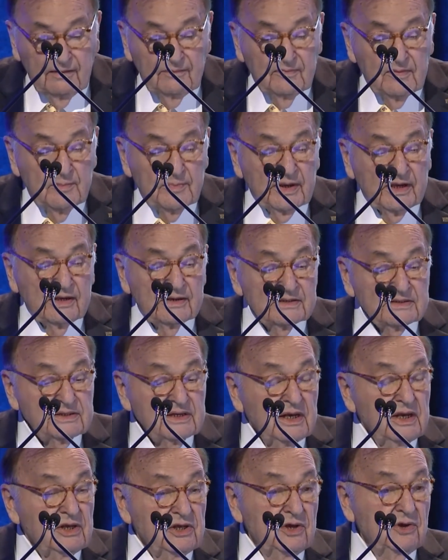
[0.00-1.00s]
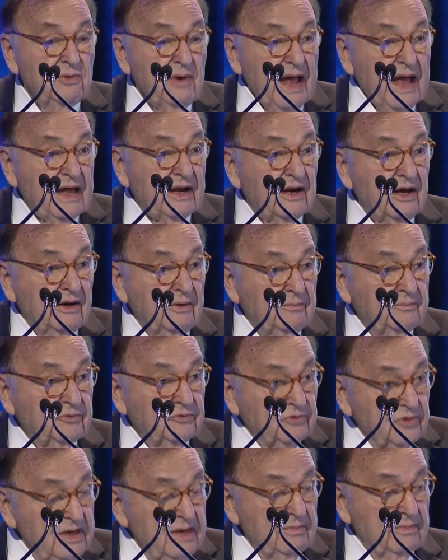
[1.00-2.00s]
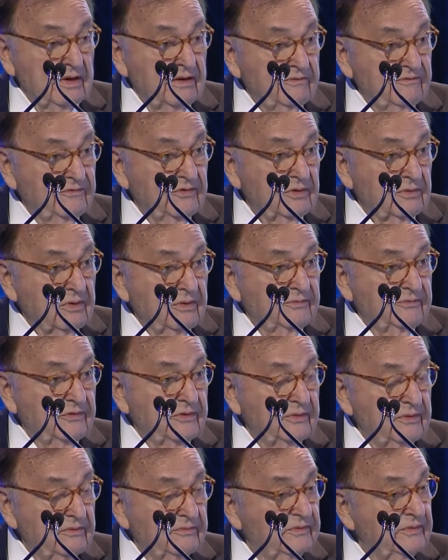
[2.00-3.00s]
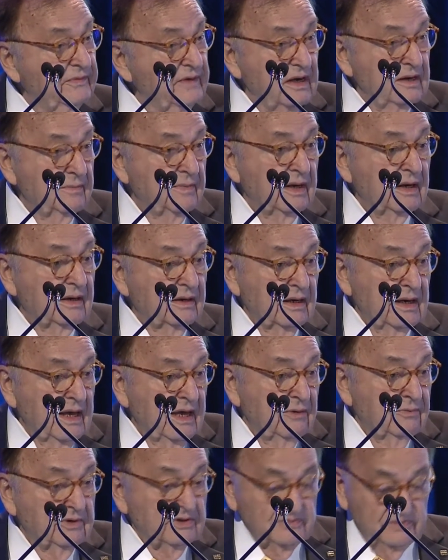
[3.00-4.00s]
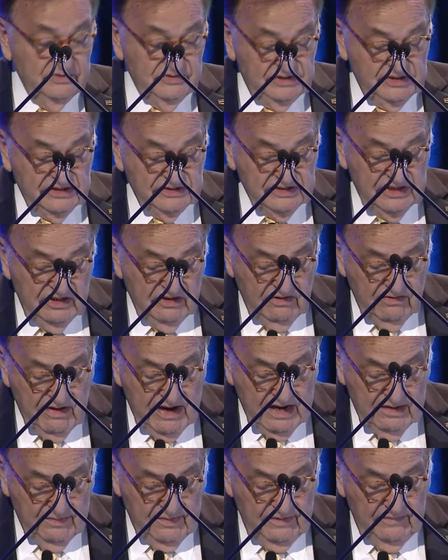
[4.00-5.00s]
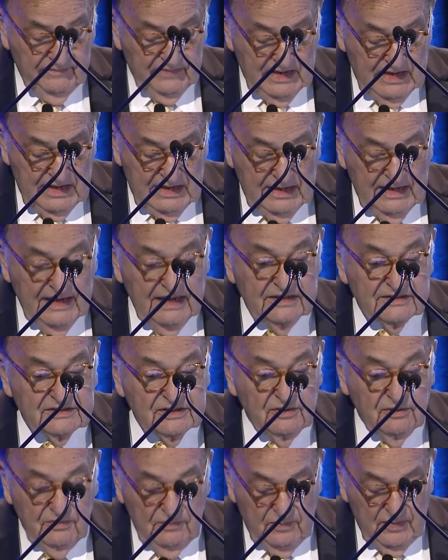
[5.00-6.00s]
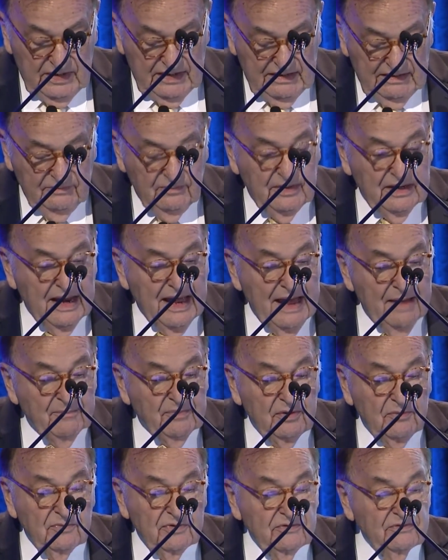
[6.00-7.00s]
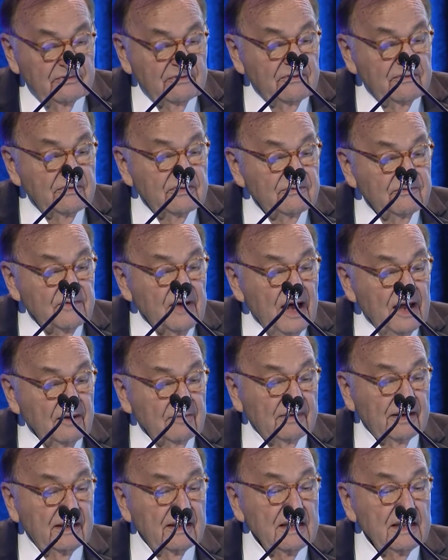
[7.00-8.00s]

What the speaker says: because you had a treatment for developmental delay, which was just incredible. And so what happened was the following.